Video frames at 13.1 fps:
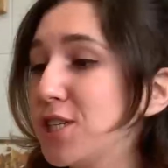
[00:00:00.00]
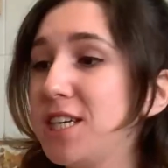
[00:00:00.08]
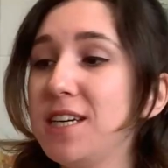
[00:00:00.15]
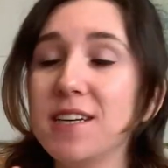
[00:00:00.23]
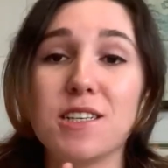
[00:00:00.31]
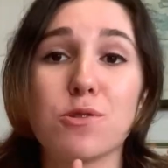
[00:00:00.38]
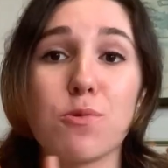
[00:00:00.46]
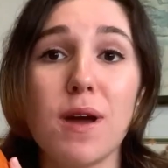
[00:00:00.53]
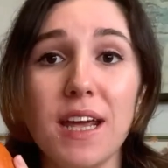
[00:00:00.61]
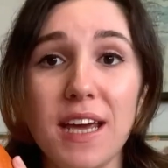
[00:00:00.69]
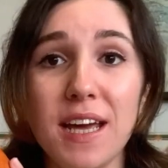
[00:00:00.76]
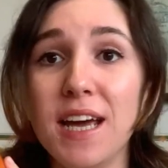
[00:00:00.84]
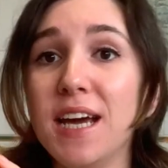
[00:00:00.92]
she is
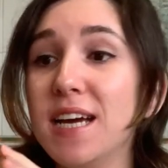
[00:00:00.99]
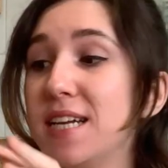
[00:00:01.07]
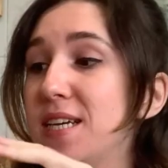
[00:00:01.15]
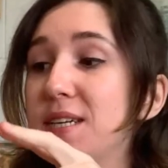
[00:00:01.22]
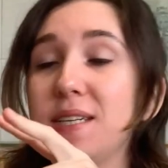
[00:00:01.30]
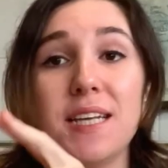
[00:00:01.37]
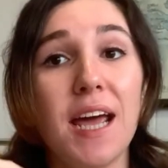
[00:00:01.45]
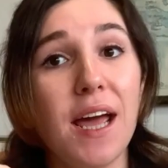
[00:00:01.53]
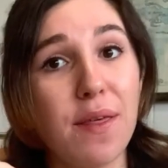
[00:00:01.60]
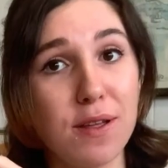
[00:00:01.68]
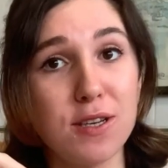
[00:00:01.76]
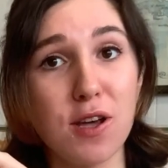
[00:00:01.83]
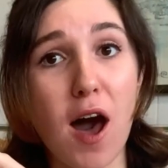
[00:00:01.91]
ready to take
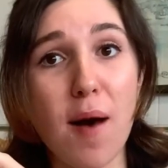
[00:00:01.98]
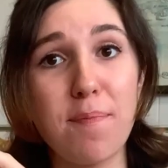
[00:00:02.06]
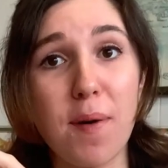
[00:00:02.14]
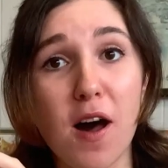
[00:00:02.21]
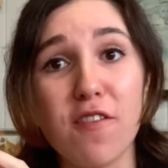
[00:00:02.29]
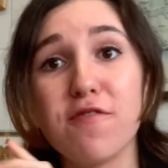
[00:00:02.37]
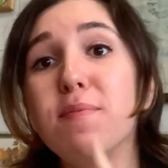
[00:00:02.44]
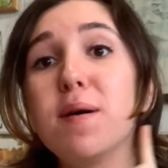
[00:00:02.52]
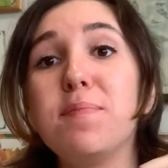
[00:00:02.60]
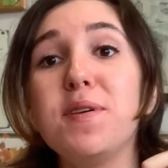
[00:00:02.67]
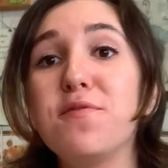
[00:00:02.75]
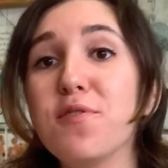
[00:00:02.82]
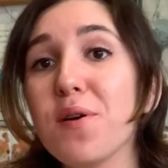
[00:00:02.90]
the top off. But
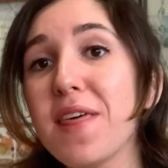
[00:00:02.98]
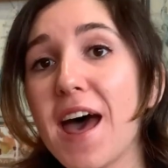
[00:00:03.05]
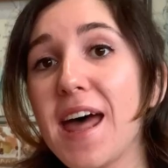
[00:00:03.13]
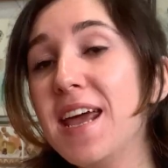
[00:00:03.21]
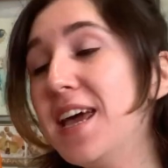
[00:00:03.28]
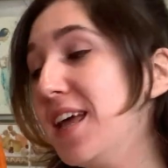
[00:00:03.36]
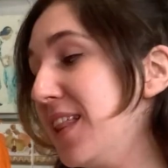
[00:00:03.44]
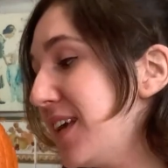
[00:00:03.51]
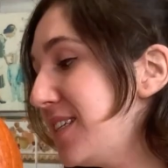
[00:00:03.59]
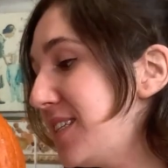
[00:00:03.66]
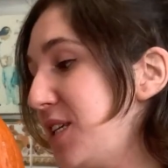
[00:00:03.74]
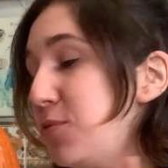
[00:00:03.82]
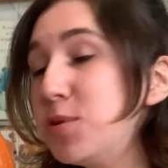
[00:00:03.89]
before that,
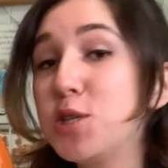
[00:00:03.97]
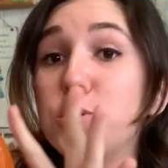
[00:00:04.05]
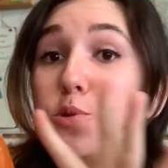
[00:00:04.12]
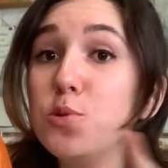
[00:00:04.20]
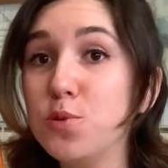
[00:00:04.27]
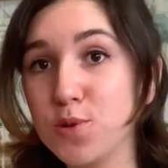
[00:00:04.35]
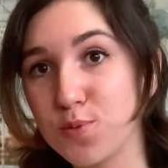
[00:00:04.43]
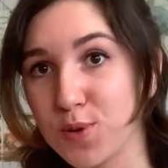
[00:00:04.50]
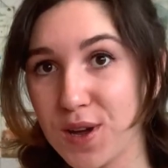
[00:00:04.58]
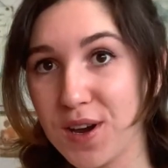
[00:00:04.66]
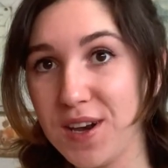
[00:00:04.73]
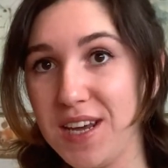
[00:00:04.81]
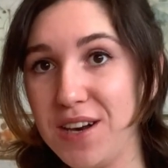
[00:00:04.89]
let's see what tools we're
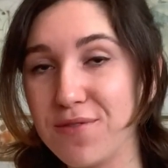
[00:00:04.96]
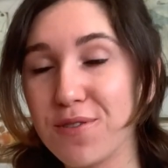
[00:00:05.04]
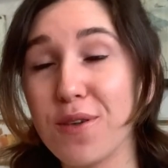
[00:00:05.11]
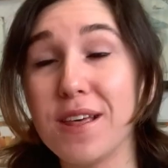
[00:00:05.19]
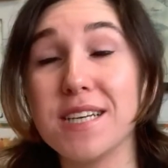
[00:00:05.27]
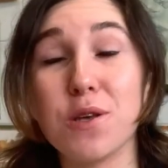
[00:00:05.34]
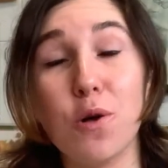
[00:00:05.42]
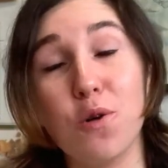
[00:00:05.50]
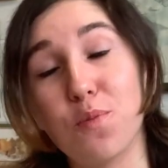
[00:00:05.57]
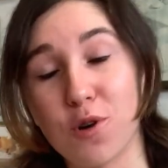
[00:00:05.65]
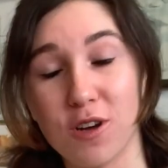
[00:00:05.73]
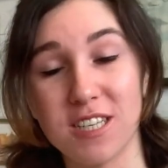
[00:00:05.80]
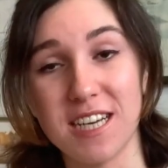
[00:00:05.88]
gonna need for this whole
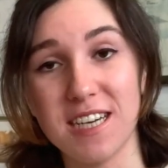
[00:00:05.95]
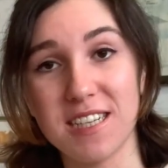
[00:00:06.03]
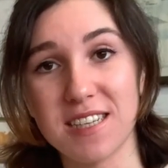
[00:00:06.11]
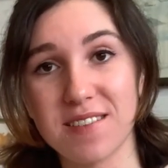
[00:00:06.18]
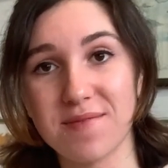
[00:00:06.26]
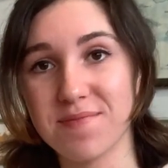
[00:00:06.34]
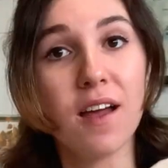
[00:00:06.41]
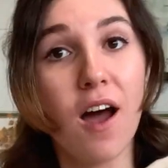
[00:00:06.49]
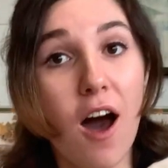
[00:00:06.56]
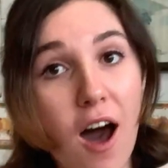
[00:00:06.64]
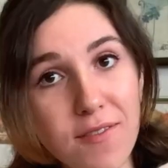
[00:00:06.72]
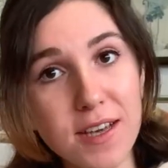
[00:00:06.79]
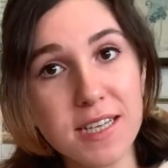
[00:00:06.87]
process.
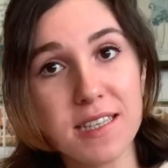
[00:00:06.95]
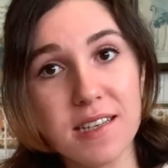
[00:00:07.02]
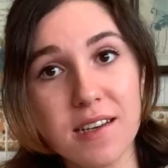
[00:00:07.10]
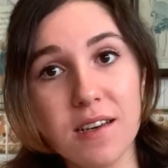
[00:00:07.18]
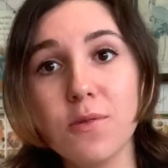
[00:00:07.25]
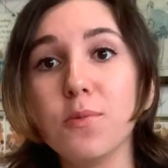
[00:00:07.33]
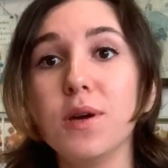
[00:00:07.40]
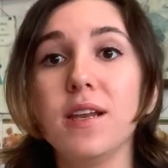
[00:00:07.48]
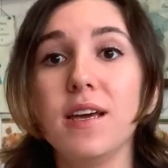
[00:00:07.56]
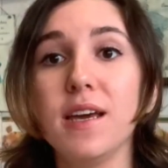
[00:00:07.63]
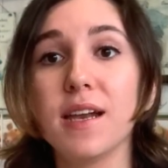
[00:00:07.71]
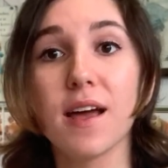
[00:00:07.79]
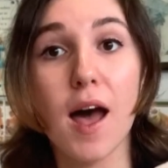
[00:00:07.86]
Obviously, we
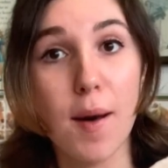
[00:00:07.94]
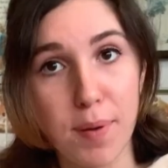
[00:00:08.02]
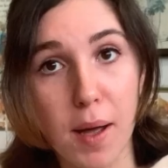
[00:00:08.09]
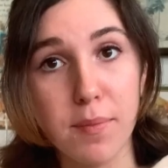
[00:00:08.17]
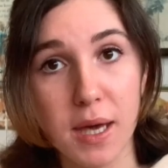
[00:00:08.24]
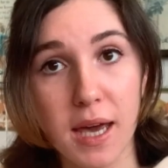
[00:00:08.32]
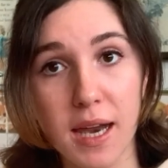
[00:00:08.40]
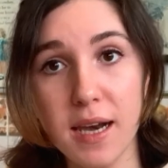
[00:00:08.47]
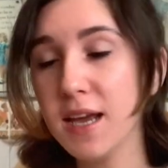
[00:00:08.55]
need a pumpkin,